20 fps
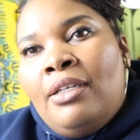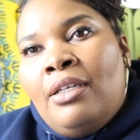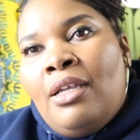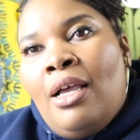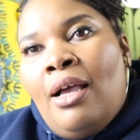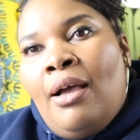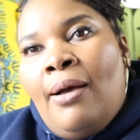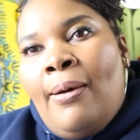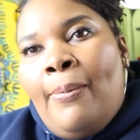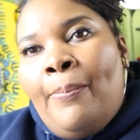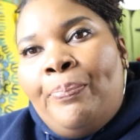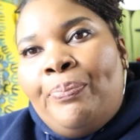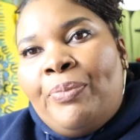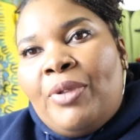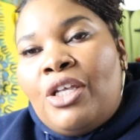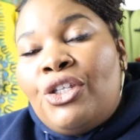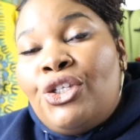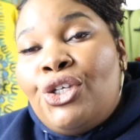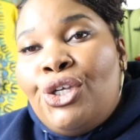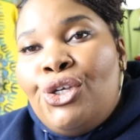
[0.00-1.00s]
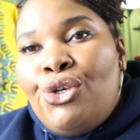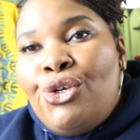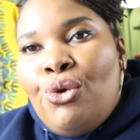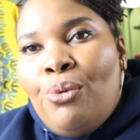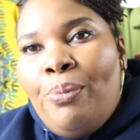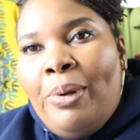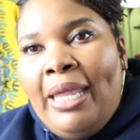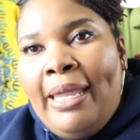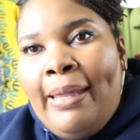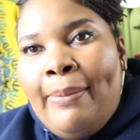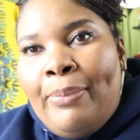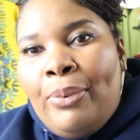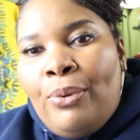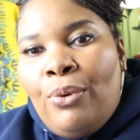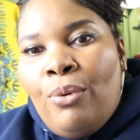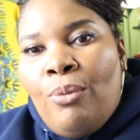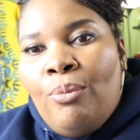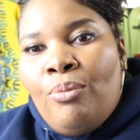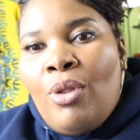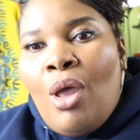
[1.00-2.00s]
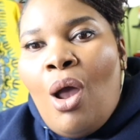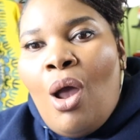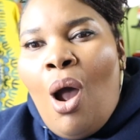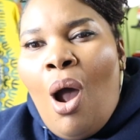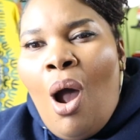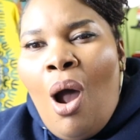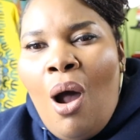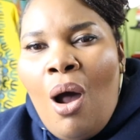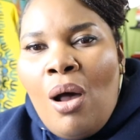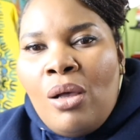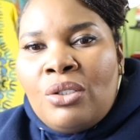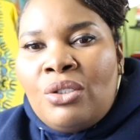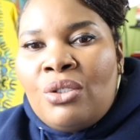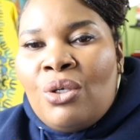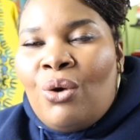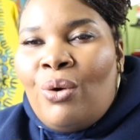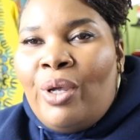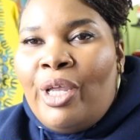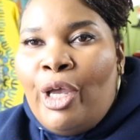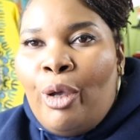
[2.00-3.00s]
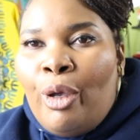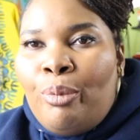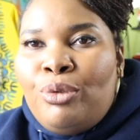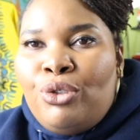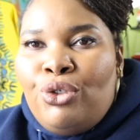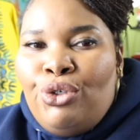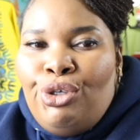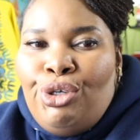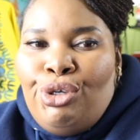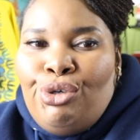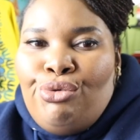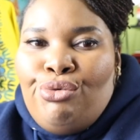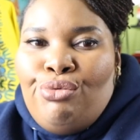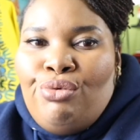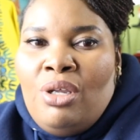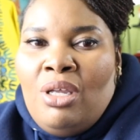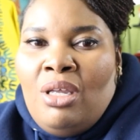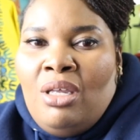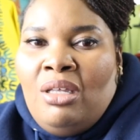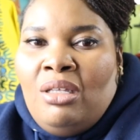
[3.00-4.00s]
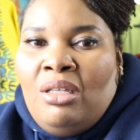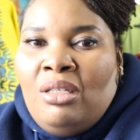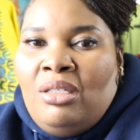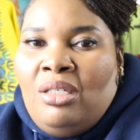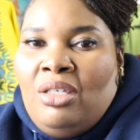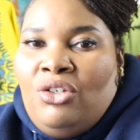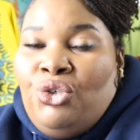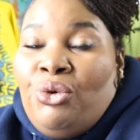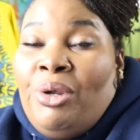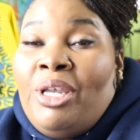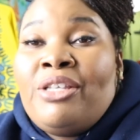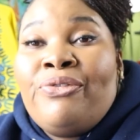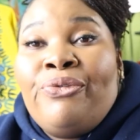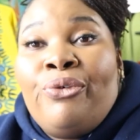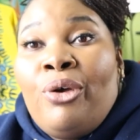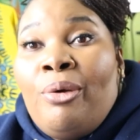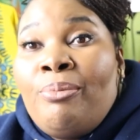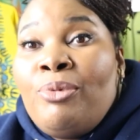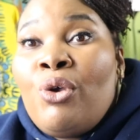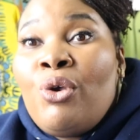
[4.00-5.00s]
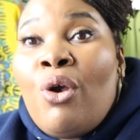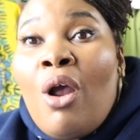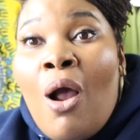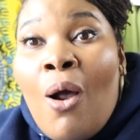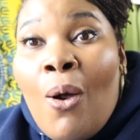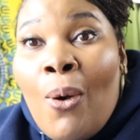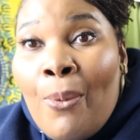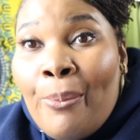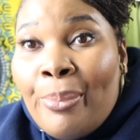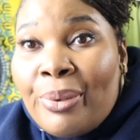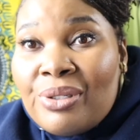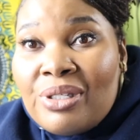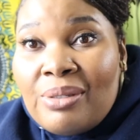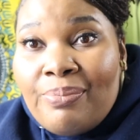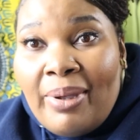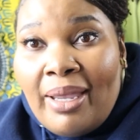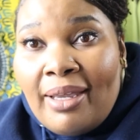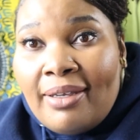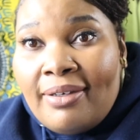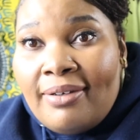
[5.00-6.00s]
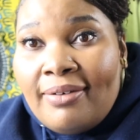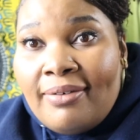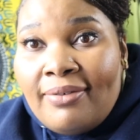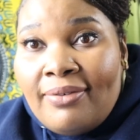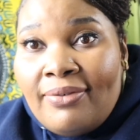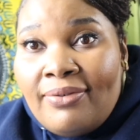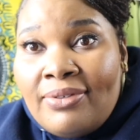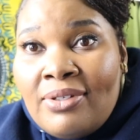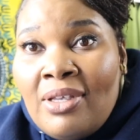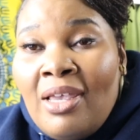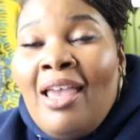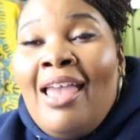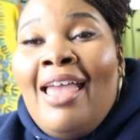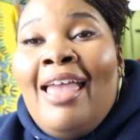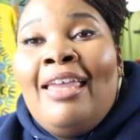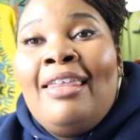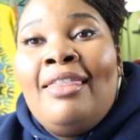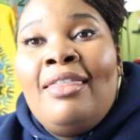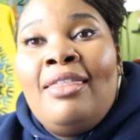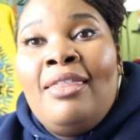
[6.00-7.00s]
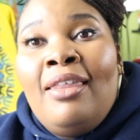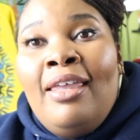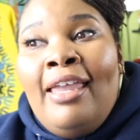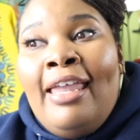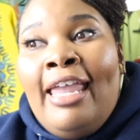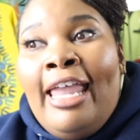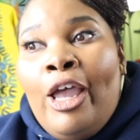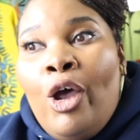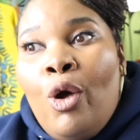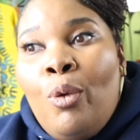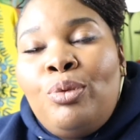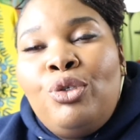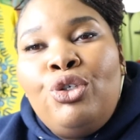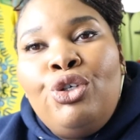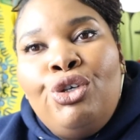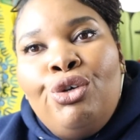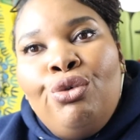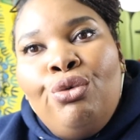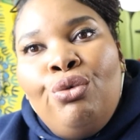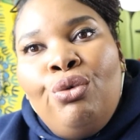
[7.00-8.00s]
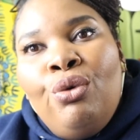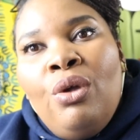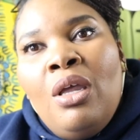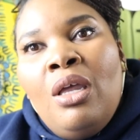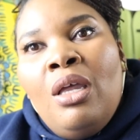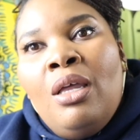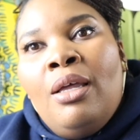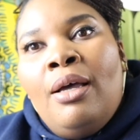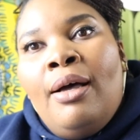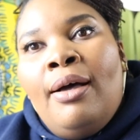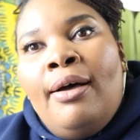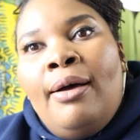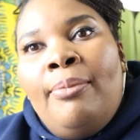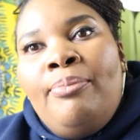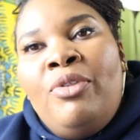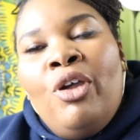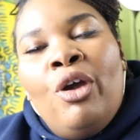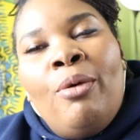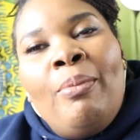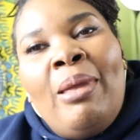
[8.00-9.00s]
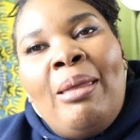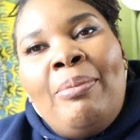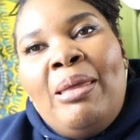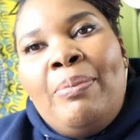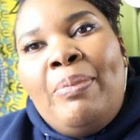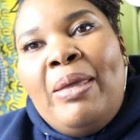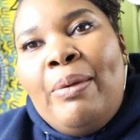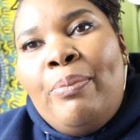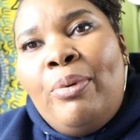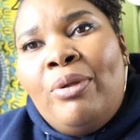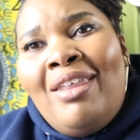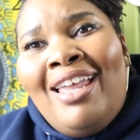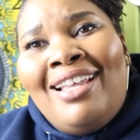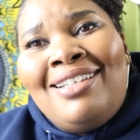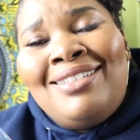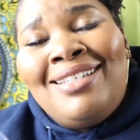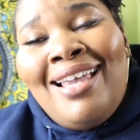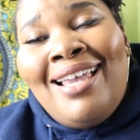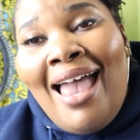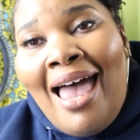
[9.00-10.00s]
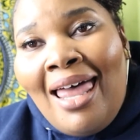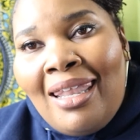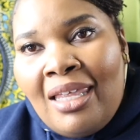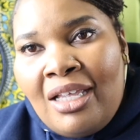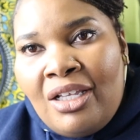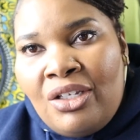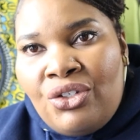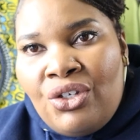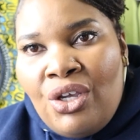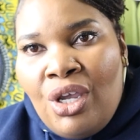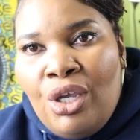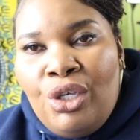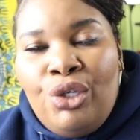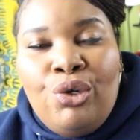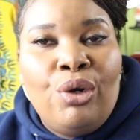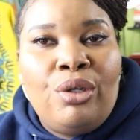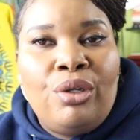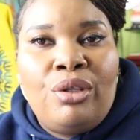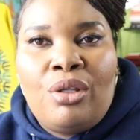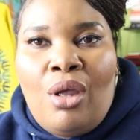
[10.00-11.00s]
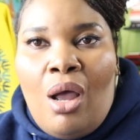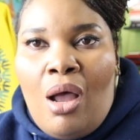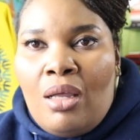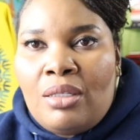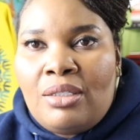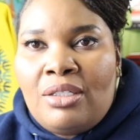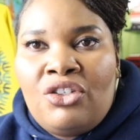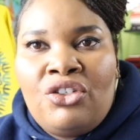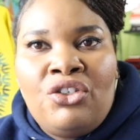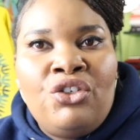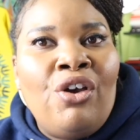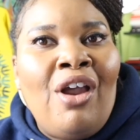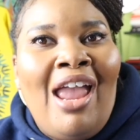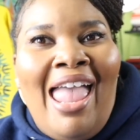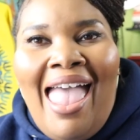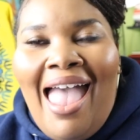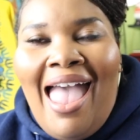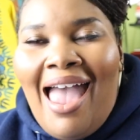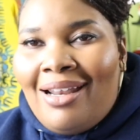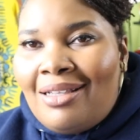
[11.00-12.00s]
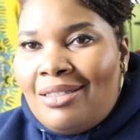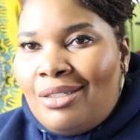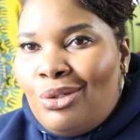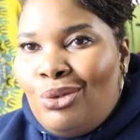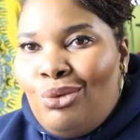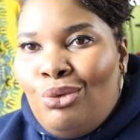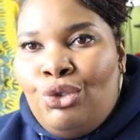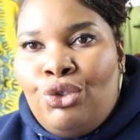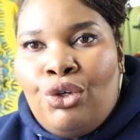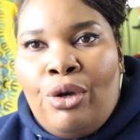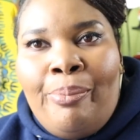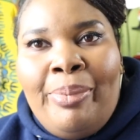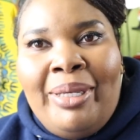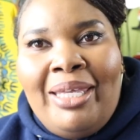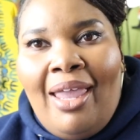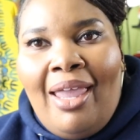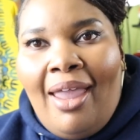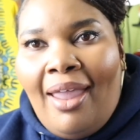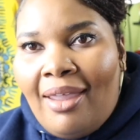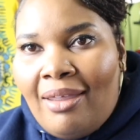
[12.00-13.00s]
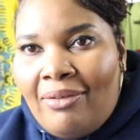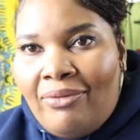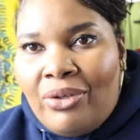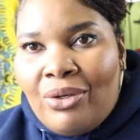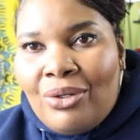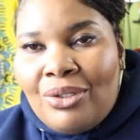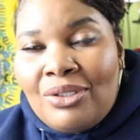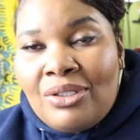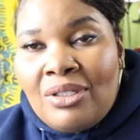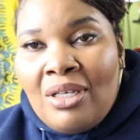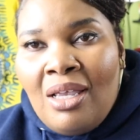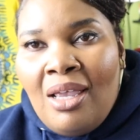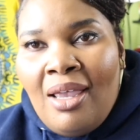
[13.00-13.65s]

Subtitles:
to new people also helps you to transform your own perspectives. It helps you. There may be people that challenge your thoughts, your attitudes, your behaviors.